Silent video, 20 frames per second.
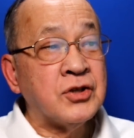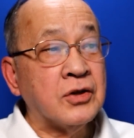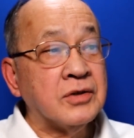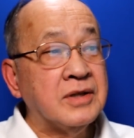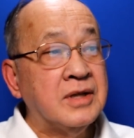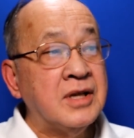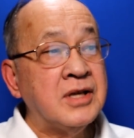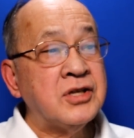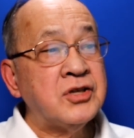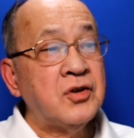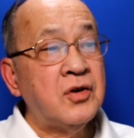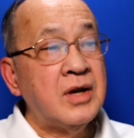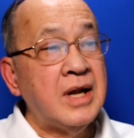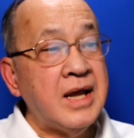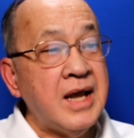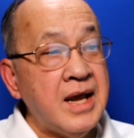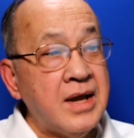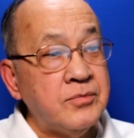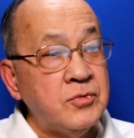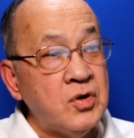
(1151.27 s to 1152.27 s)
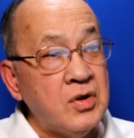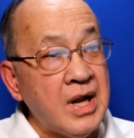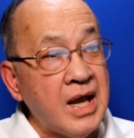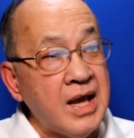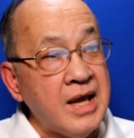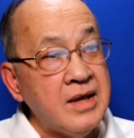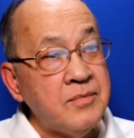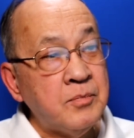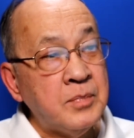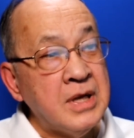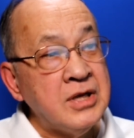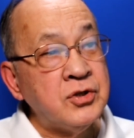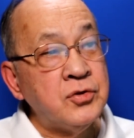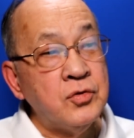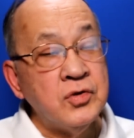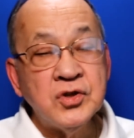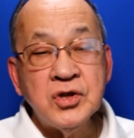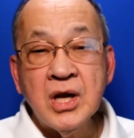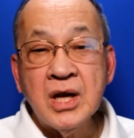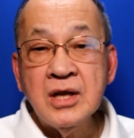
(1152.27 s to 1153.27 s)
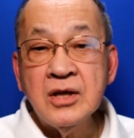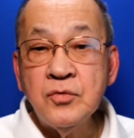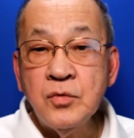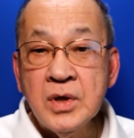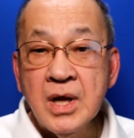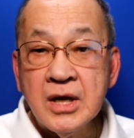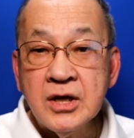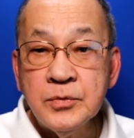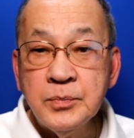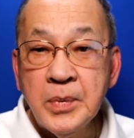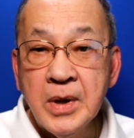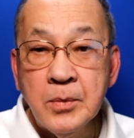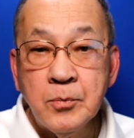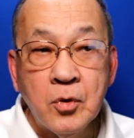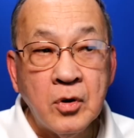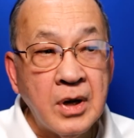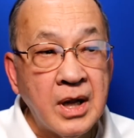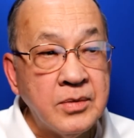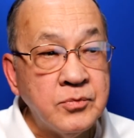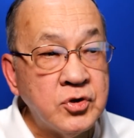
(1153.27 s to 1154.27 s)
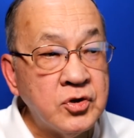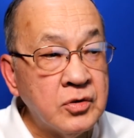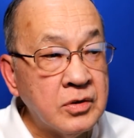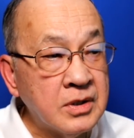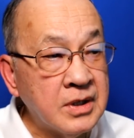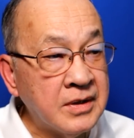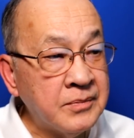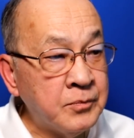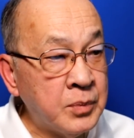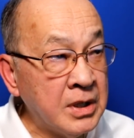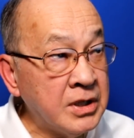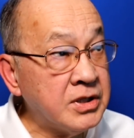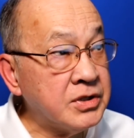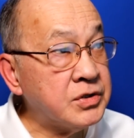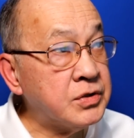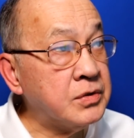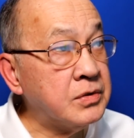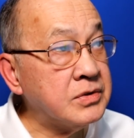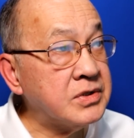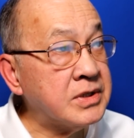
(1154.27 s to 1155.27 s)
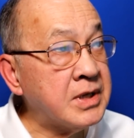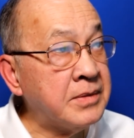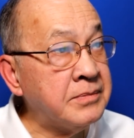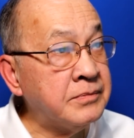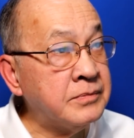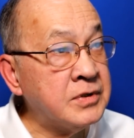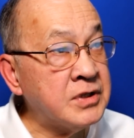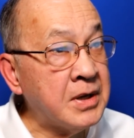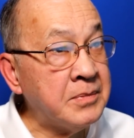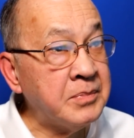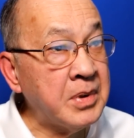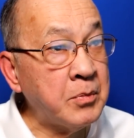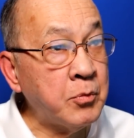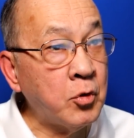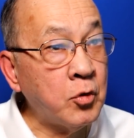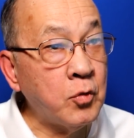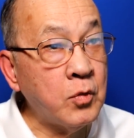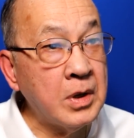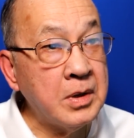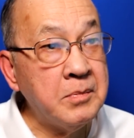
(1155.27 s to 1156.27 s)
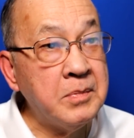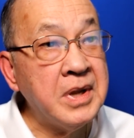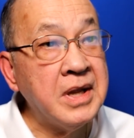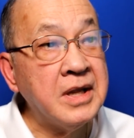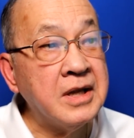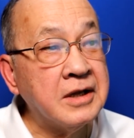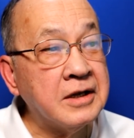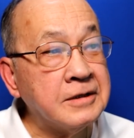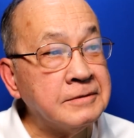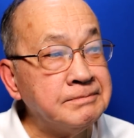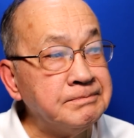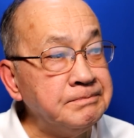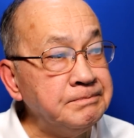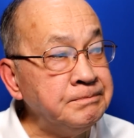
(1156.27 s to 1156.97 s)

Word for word: So this is all I have today. Please do share it with other people. I'm sure pretty soon some people will be